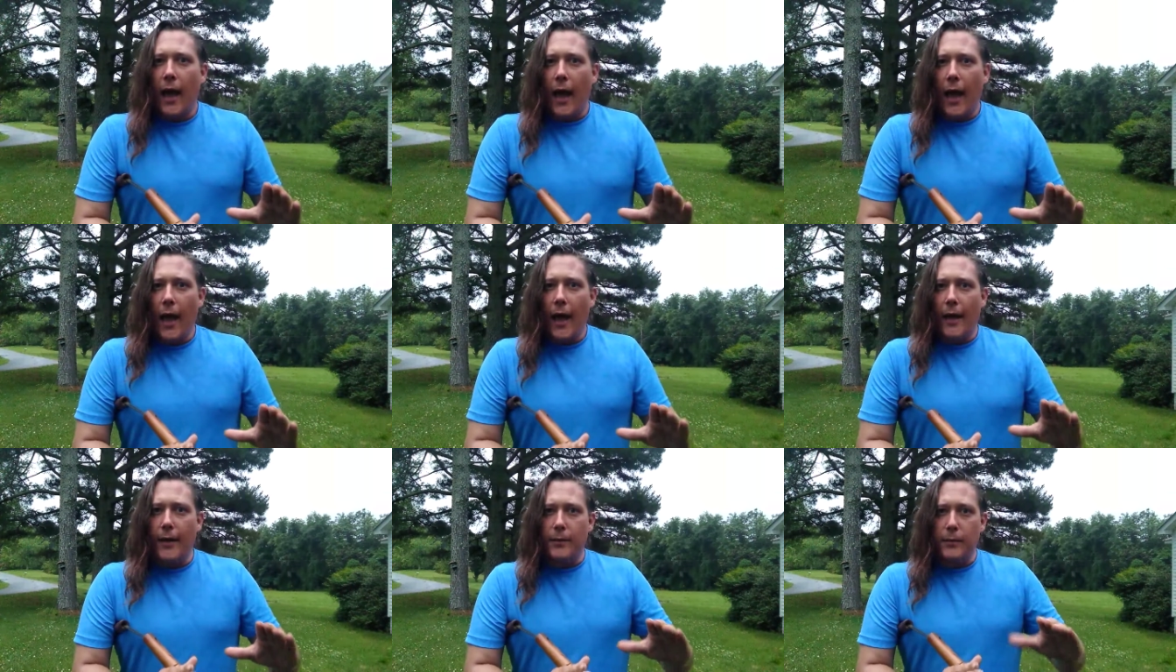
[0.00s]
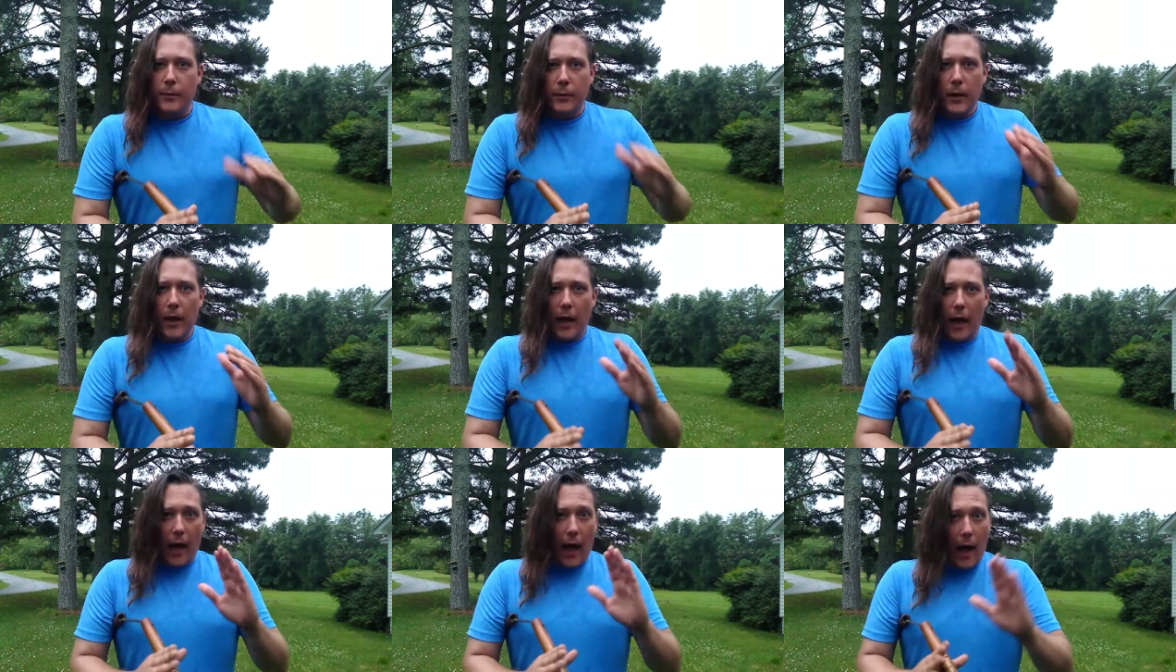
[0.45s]
And
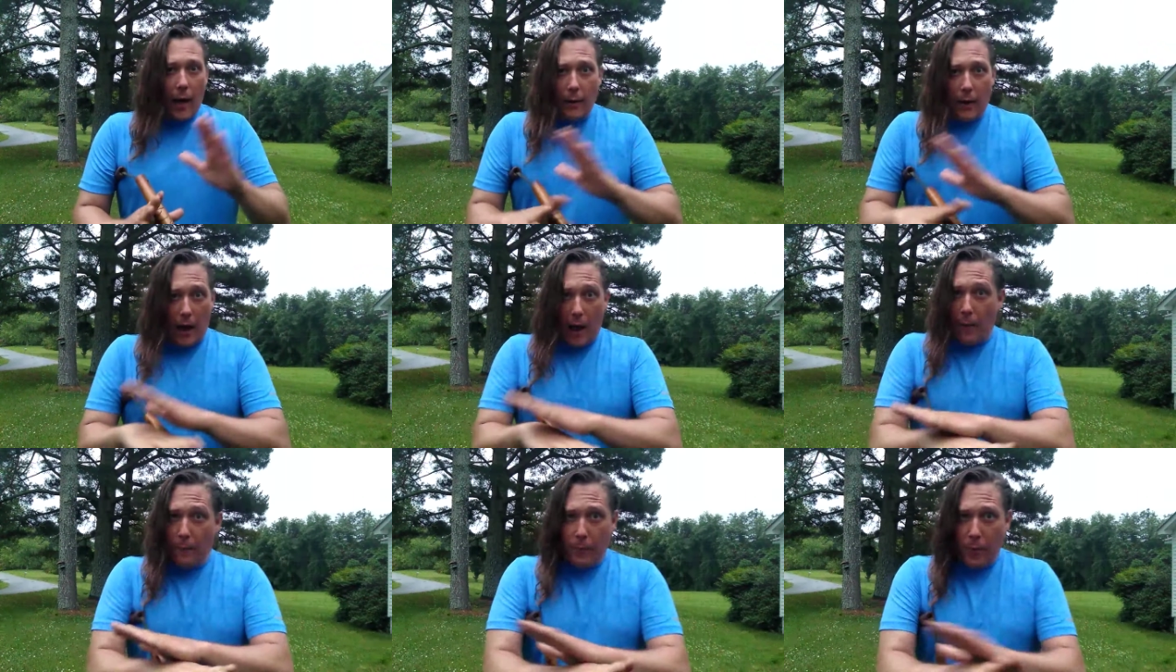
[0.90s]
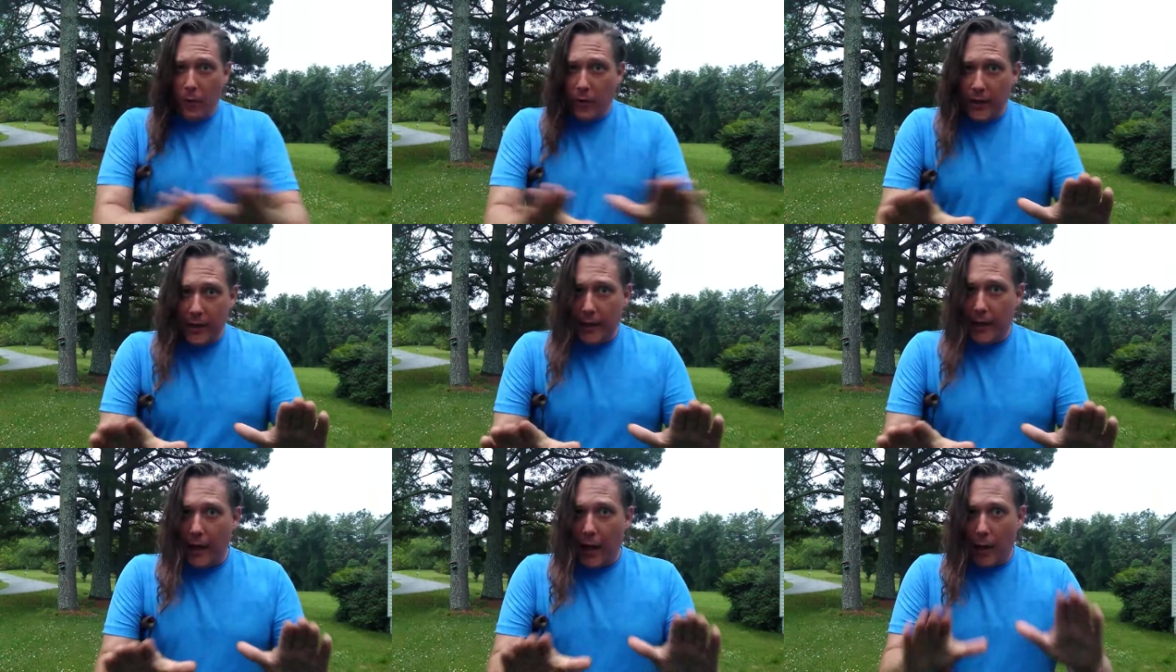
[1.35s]
I'm
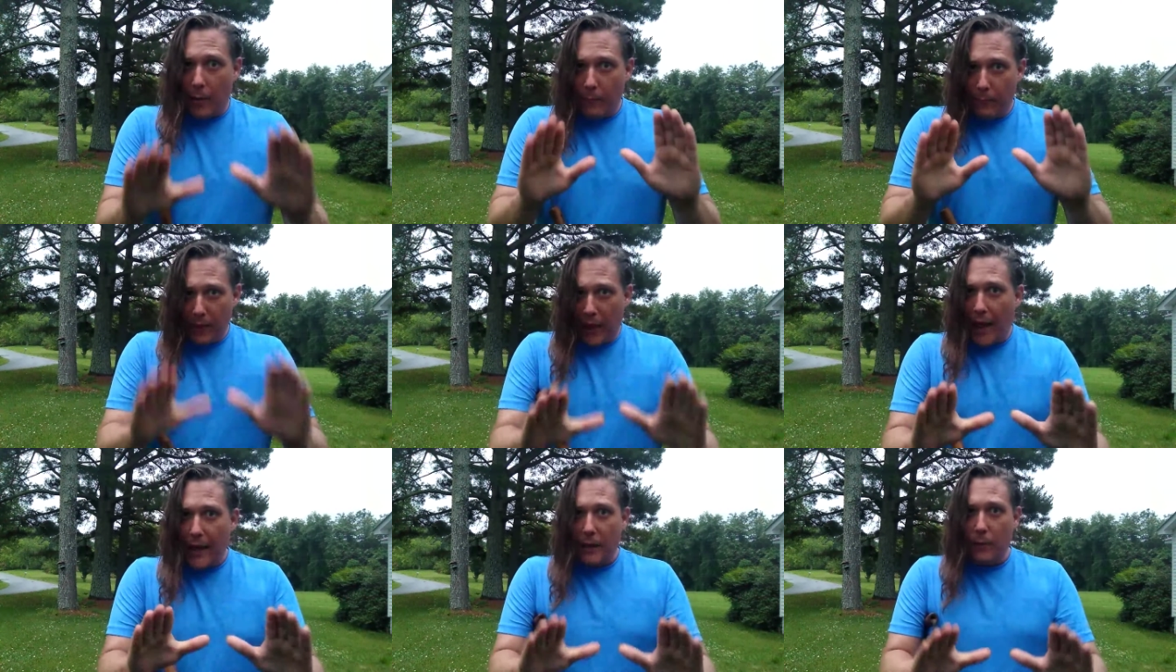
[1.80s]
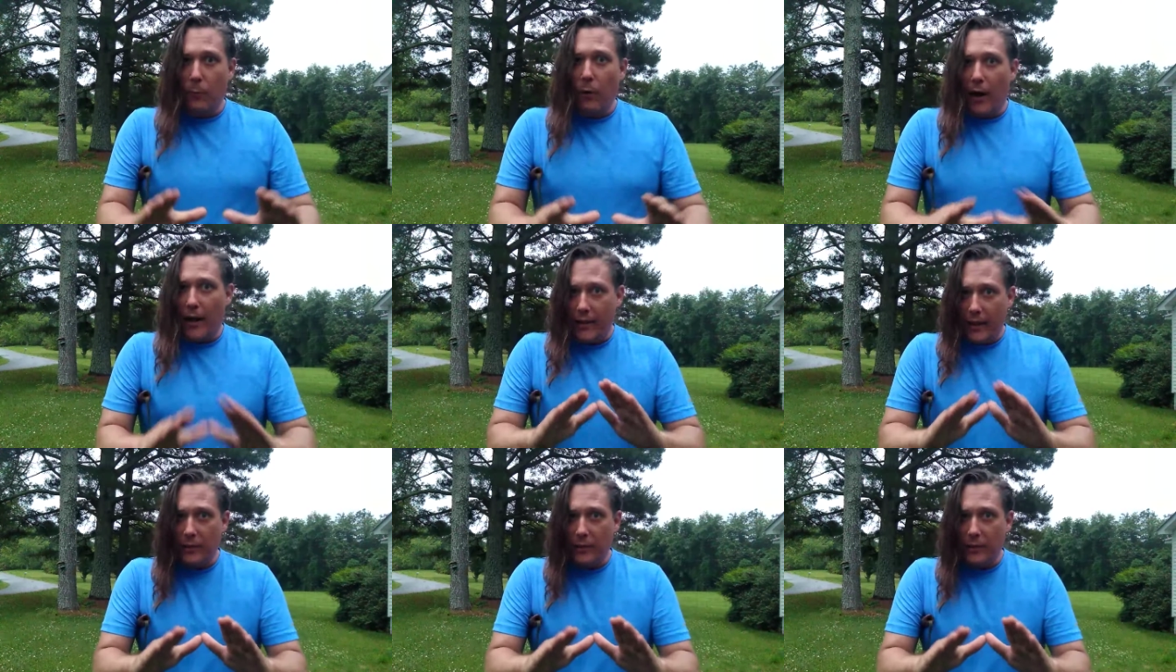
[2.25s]
pointing it out, black and white.